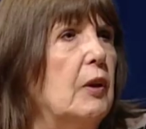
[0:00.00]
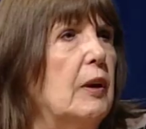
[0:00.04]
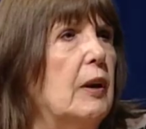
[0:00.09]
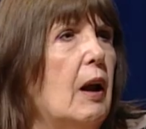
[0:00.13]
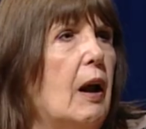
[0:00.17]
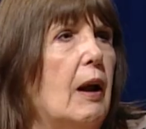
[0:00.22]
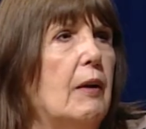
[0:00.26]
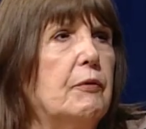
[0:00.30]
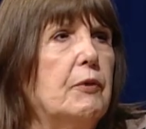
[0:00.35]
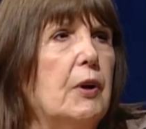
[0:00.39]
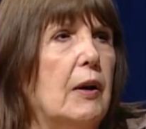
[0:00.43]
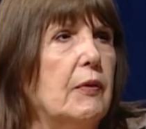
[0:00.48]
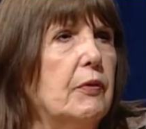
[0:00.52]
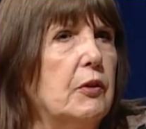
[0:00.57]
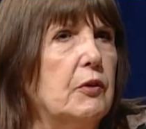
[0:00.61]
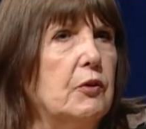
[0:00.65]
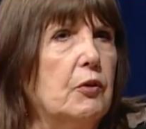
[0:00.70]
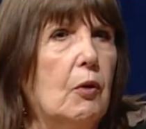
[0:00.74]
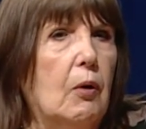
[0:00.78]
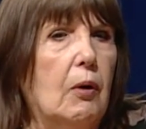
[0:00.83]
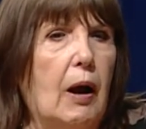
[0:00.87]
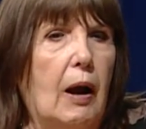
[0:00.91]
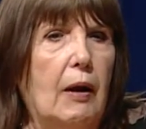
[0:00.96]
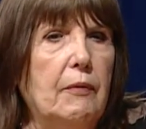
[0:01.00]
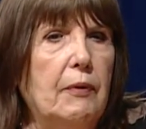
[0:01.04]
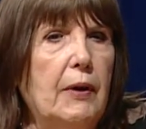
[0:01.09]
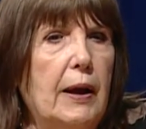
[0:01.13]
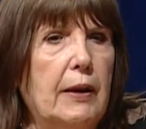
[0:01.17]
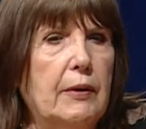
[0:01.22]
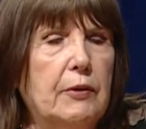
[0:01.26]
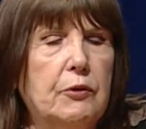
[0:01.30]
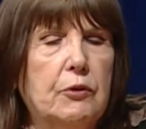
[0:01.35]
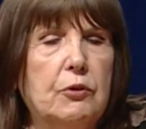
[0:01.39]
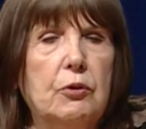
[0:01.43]
said, I've
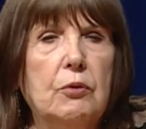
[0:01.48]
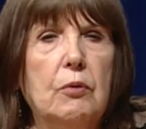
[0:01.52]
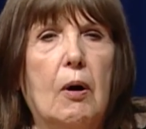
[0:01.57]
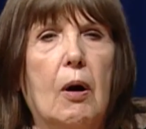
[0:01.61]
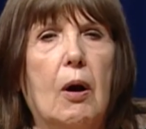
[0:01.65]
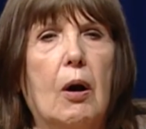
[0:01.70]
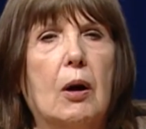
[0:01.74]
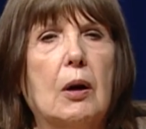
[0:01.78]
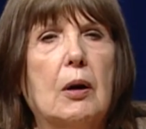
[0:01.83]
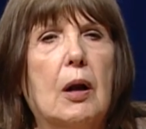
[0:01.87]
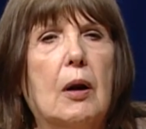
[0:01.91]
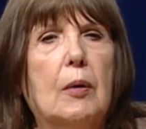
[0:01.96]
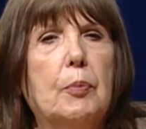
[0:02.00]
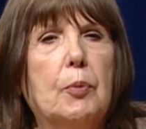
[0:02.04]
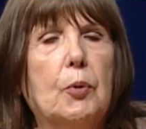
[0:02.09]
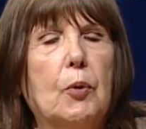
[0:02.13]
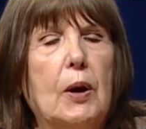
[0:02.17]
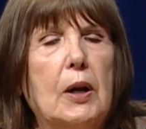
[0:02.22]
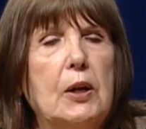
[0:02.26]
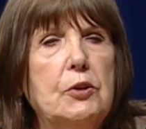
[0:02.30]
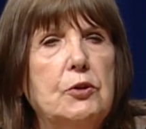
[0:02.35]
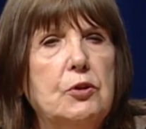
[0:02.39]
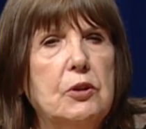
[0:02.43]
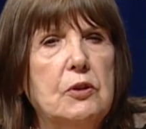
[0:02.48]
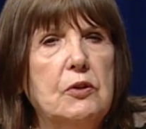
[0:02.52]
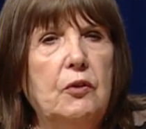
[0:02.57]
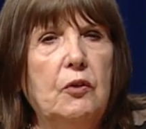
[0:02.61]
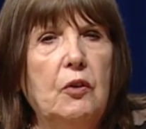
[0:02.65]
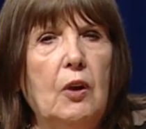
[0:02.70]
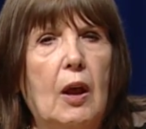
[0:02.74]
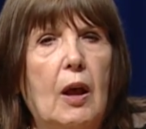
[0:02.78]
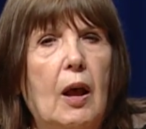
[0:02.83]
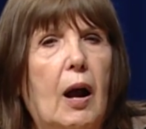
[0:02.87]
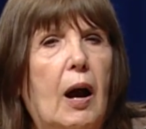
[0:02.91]
had 2 heart
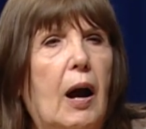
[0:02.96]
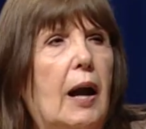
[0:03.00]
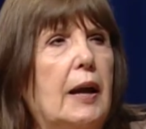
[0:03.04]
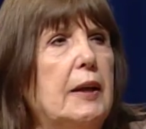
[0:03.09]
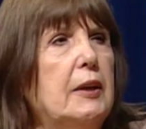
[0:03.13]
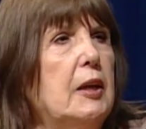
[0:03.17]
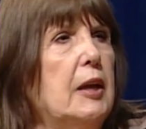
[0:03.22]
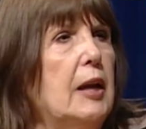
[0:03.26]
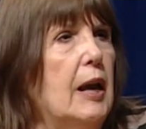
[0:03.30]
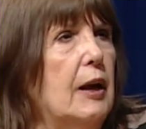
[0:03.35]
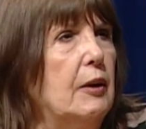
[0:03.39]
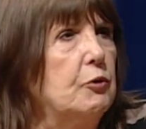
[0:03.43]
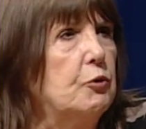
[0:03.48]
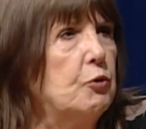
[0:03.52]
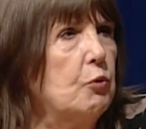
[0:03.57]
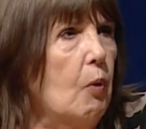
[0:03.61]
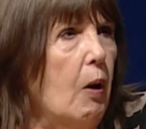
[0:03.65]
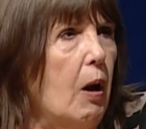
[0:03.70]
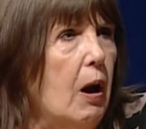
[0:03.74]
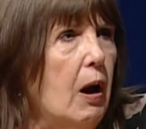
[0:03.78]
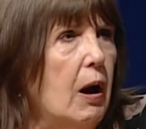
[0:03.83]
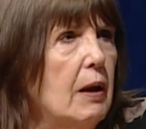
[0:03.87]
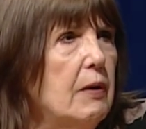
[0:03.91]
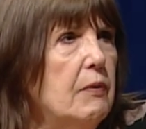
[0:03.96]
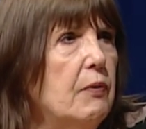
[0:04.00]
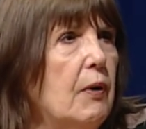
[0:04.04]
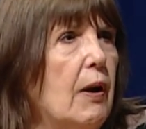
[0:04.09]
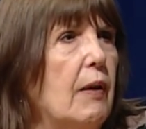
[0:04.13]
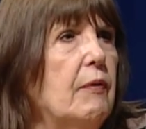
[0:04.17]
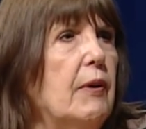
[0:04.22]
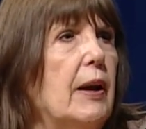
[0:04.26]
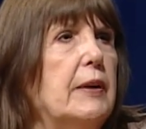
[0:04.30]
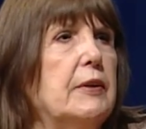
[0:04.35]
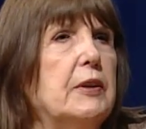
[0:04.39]
operations, I can't drive,
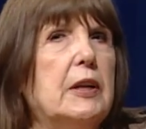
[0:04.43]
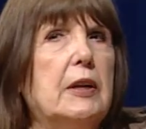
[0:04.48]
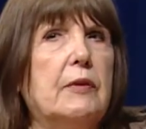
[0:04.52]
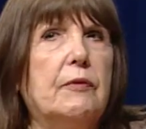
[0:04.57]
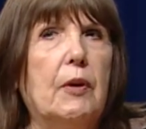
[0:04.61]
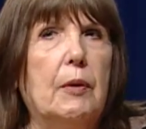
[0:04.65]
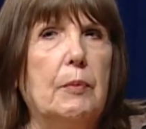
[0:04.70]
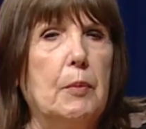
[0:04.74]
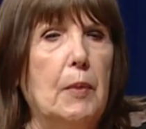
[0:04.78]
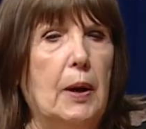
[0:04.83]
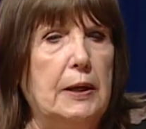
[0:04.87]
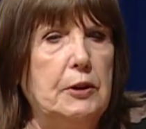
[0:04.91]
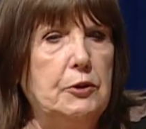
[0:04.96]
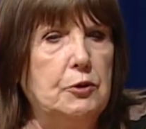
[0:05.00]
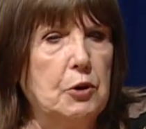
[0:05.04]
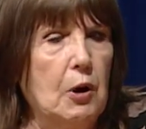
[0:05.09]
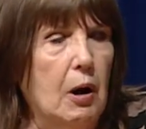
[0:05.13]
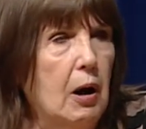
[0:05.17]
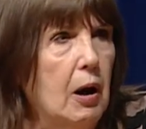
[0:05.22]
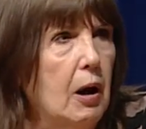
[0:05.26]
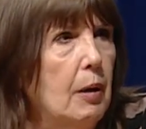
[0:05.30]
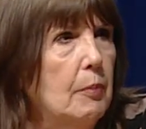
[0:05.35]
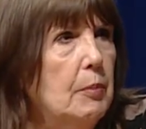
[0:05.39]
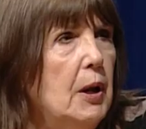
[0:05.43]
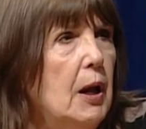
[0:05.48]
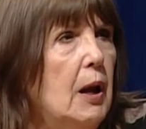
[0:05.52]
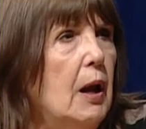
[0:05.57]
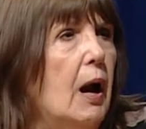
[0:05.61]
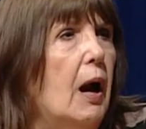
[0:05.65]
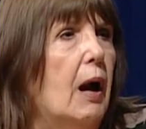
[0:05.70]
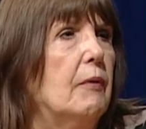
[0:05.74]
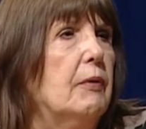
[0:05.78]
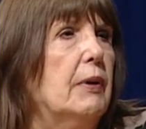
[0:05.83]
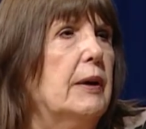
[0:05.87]
I've had to give up my job,
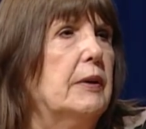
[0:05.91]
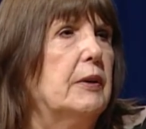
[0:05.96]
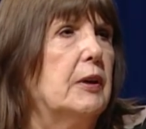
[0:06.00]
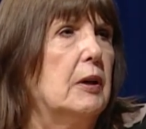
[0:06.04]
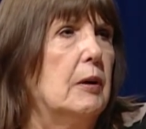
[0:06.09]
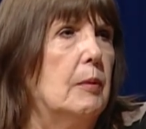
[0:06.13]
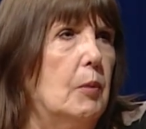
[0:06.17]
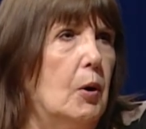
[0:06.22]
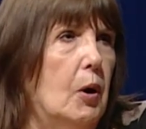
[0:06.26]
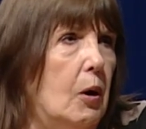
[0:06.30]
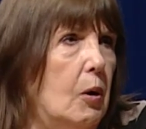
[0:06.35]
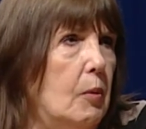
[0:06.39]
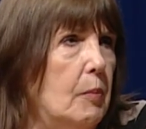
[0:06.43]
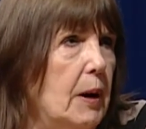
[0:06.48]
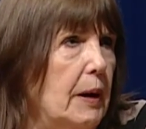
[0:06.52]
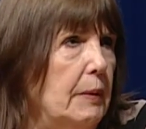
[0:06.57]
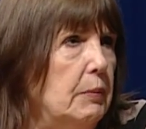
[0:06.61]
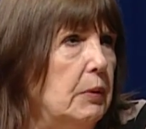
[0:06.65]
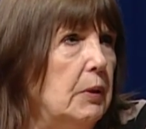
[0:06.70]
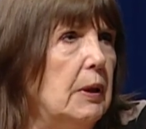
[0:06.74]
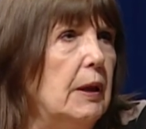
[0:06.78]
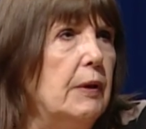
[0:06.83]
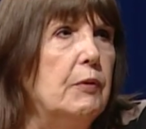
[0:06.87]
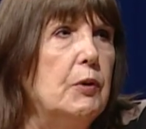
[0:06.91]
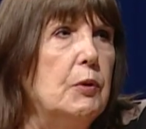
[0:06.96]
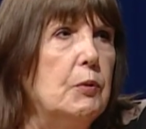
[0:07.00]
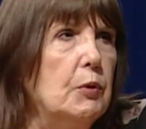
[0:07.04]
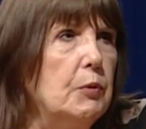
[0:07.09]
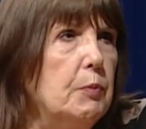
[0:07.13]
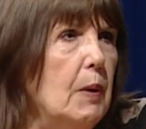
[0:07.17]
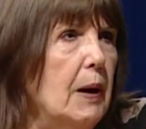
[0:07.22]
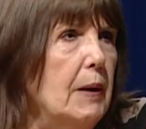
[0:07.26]
I've had to come home, I'm living with